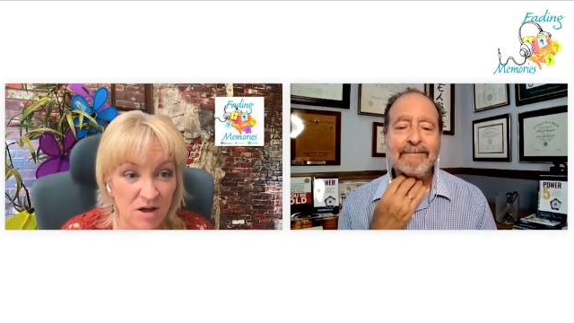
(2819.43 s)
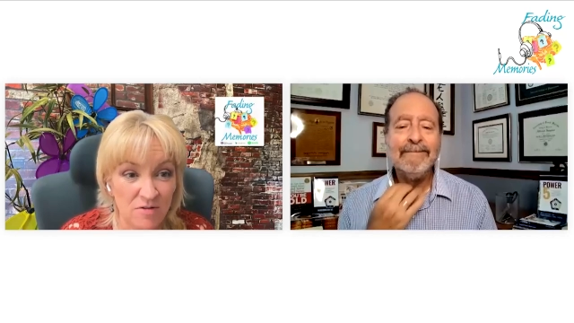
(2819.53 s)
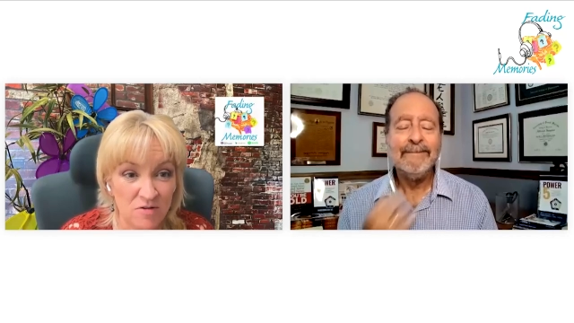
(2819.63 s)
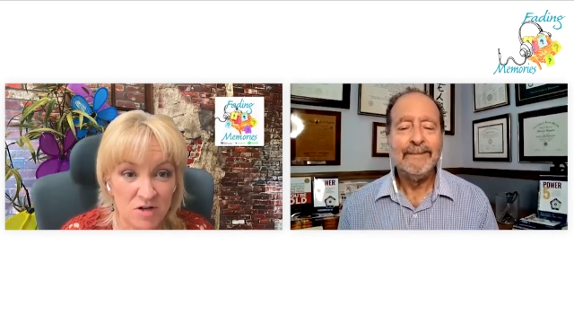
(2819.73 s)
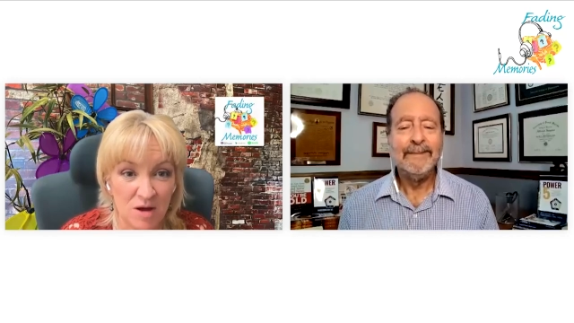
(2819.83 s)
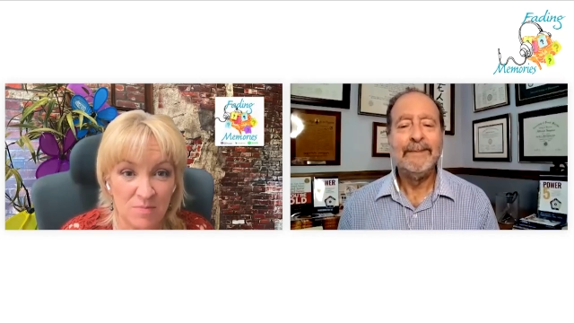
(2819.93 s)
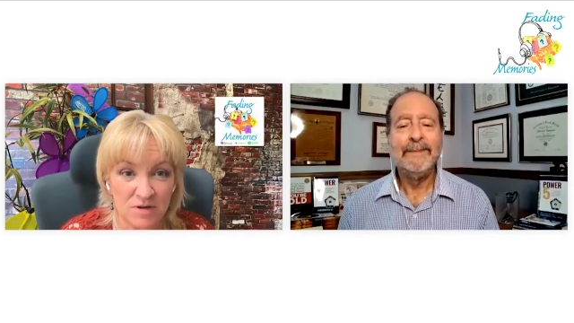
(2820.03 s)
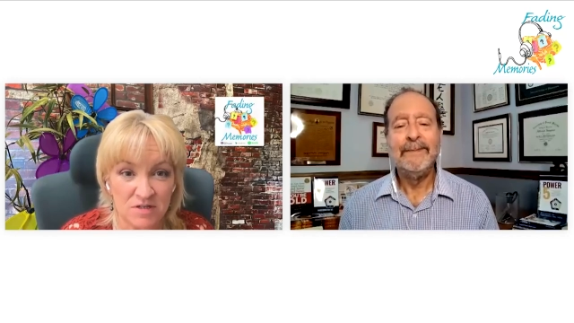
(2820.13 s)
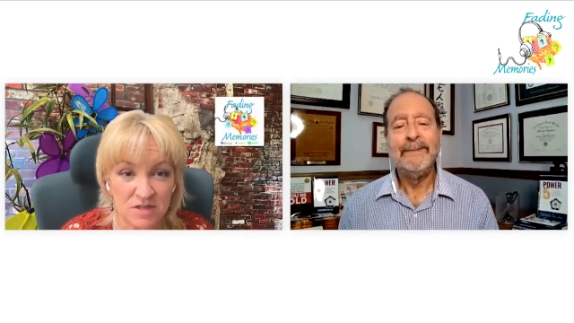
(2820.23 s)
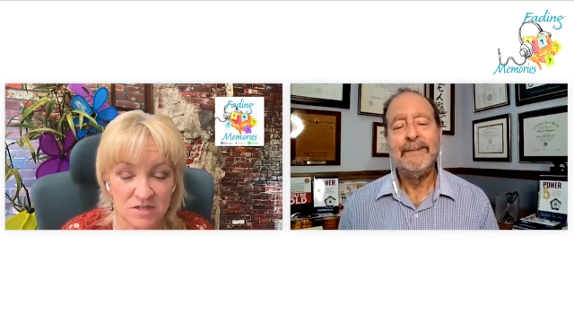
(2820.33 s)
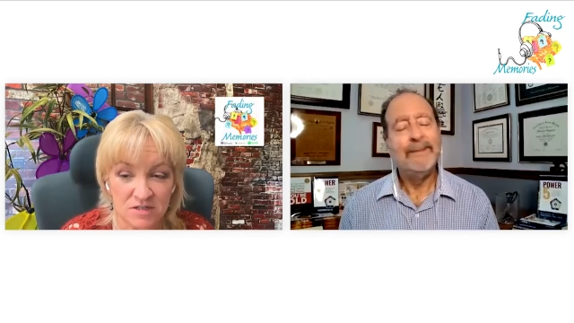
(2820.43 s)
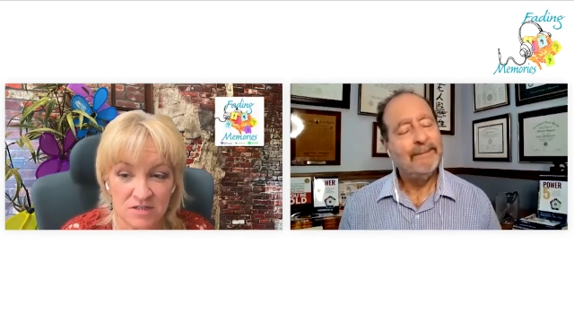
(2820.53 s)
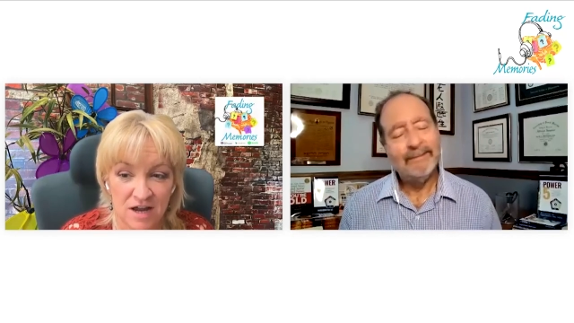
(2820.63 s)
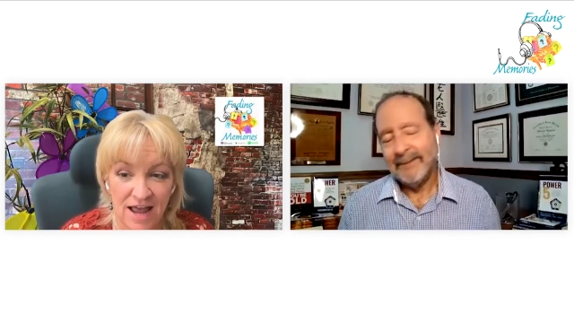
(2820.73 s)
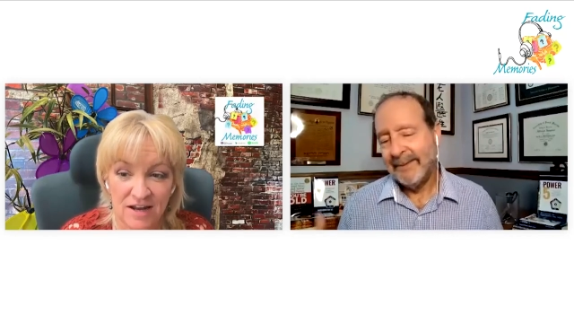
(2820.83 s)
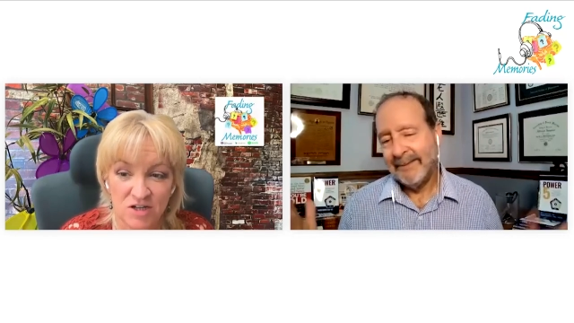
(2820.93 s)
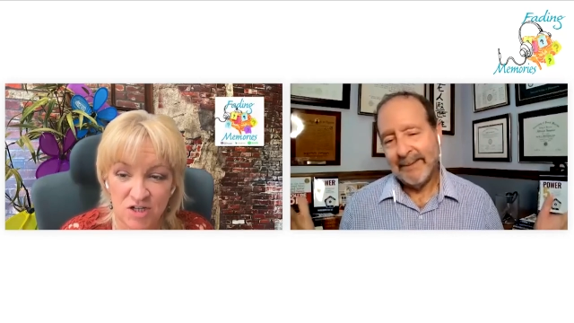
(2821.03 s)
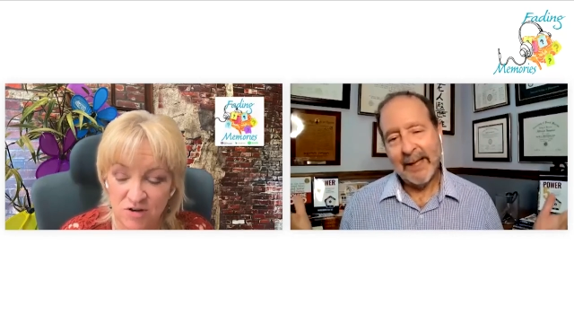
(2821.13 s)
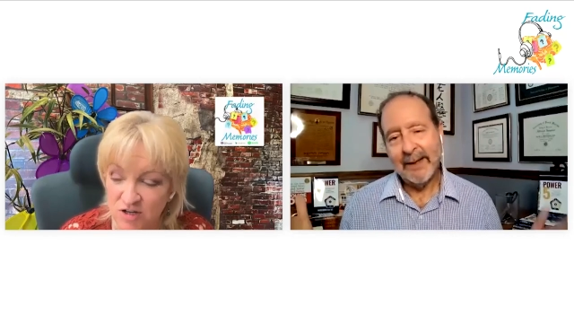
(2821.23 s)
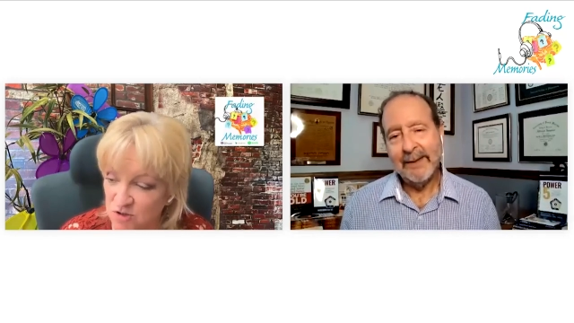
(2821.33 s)
Speaker 1: other topics because I had a
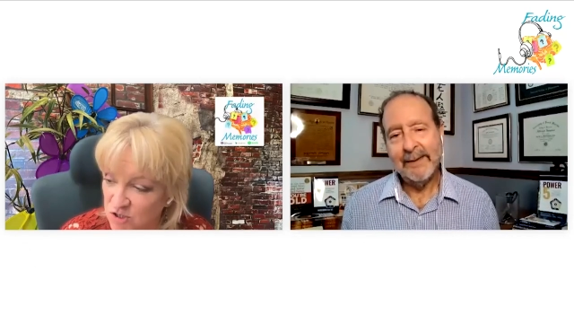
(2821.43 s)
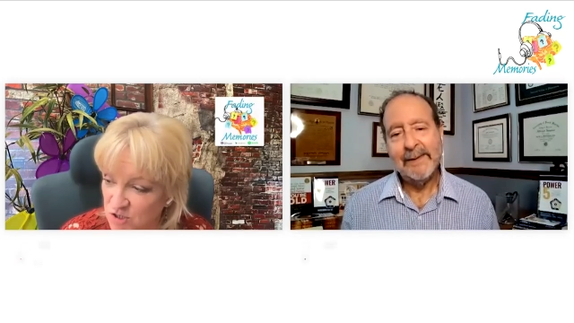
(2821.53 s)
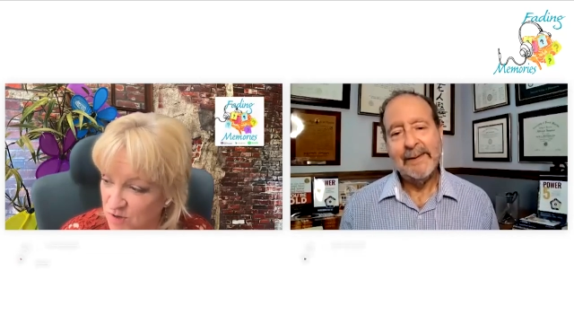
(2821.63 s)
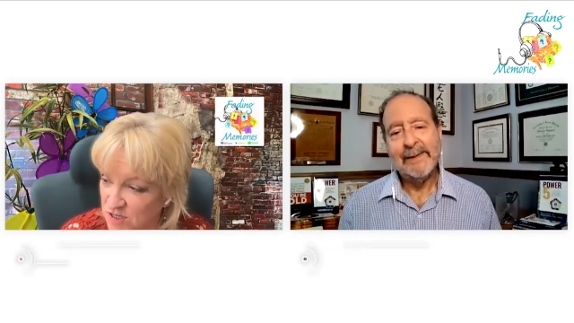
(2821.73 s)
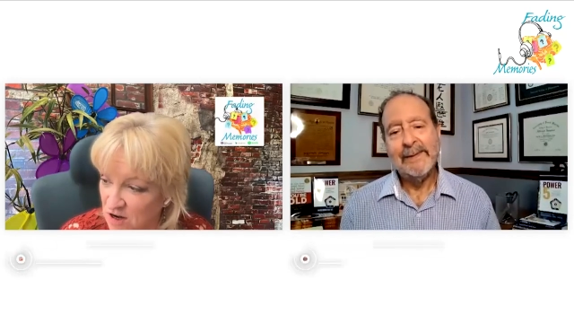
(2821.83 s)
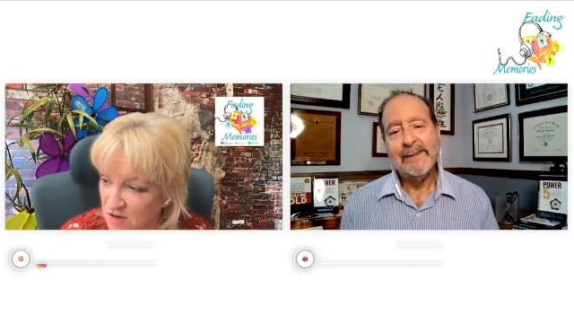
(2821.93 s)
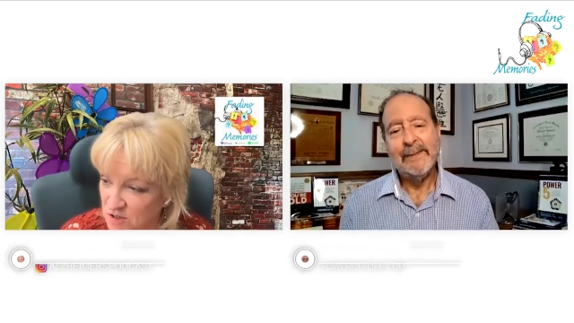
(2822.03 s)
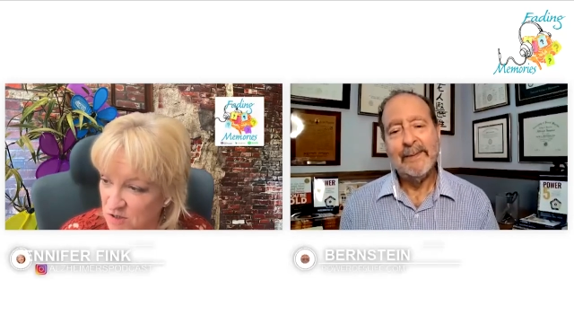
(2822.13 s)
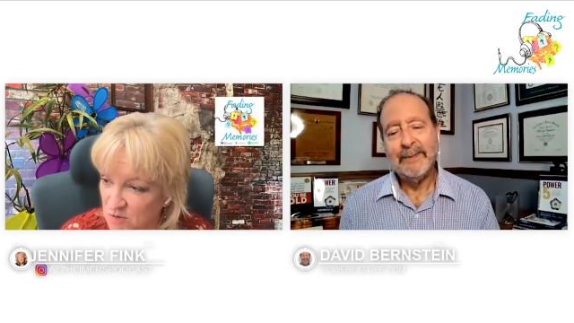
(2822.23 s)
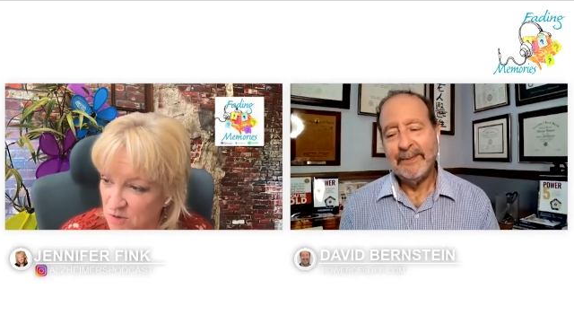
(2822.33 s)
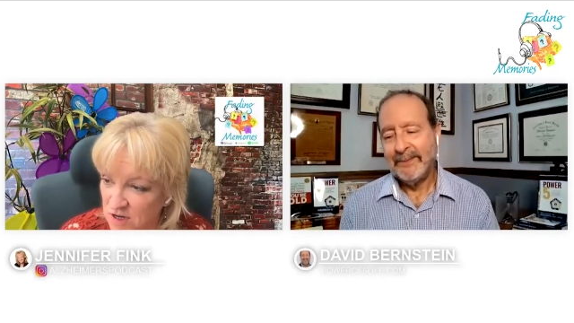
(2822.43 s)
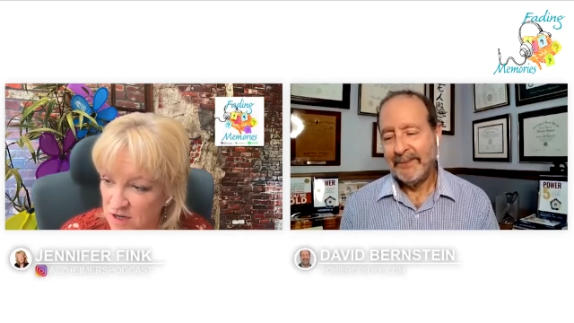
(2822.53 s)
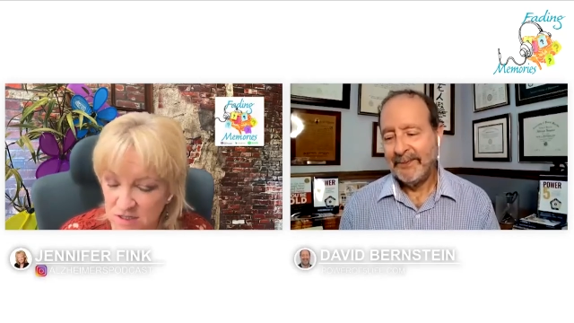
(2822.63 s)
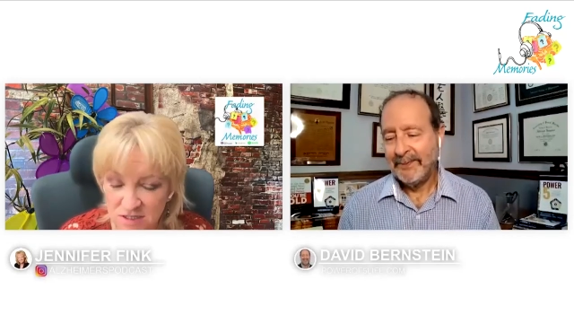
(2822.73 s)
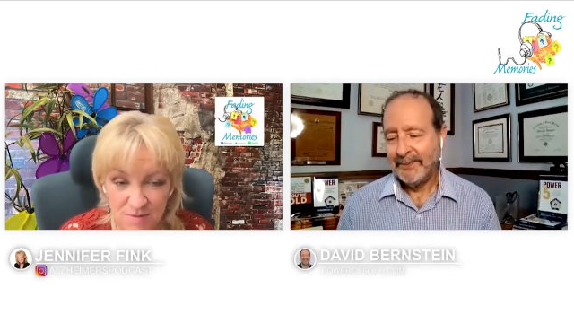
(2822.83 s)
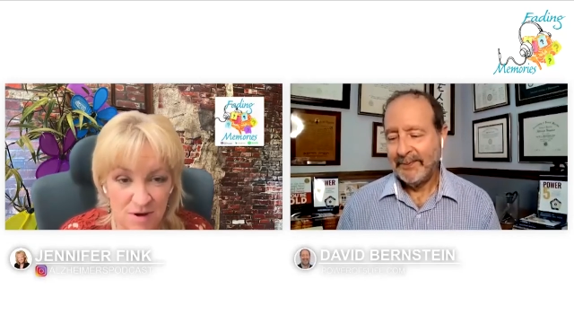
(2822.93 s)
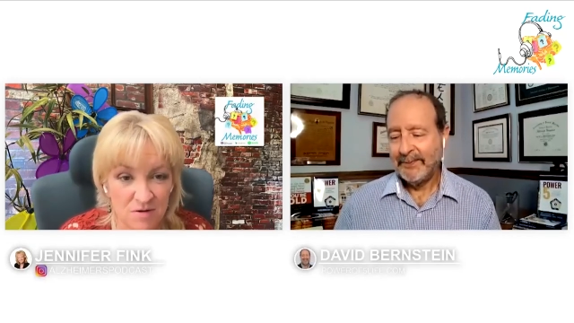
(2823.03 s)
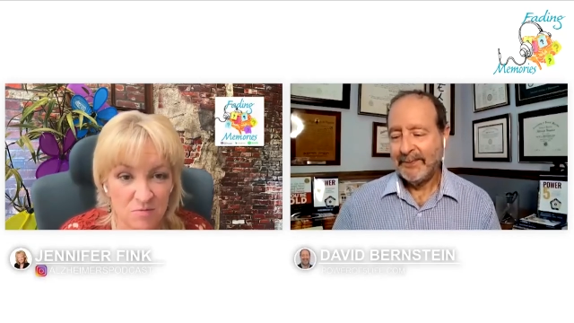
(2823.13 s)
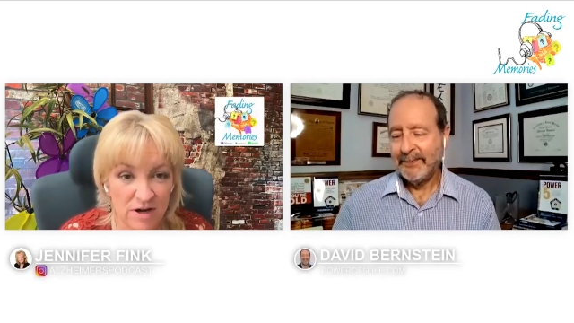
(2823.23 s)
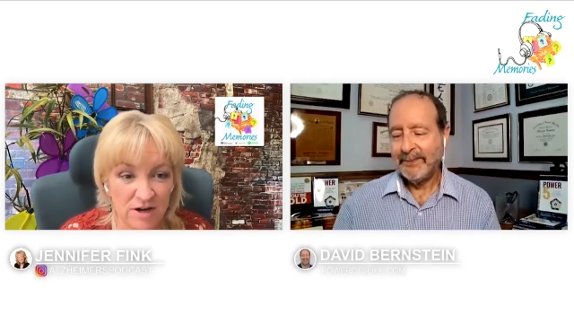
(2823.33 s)
geriatrician we talked to somewhat
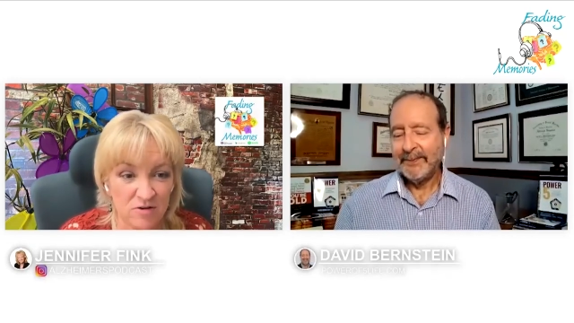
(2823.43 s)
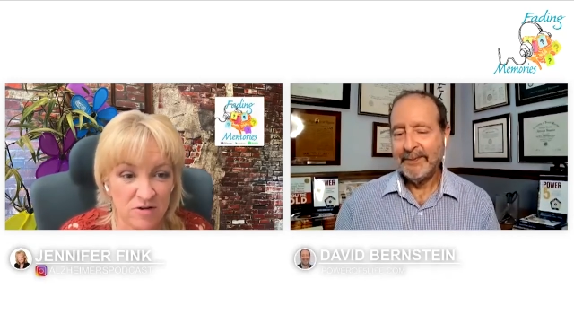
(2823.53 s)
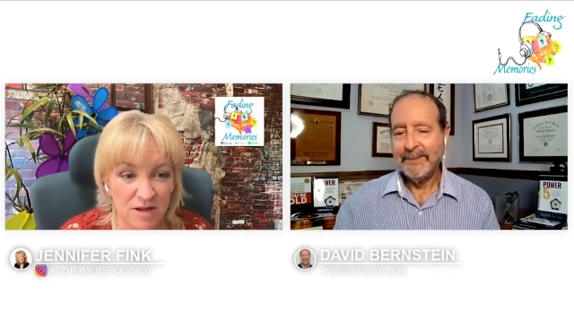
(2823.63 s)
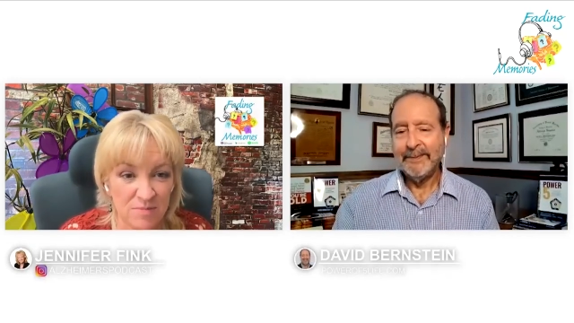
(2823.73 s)
regularly,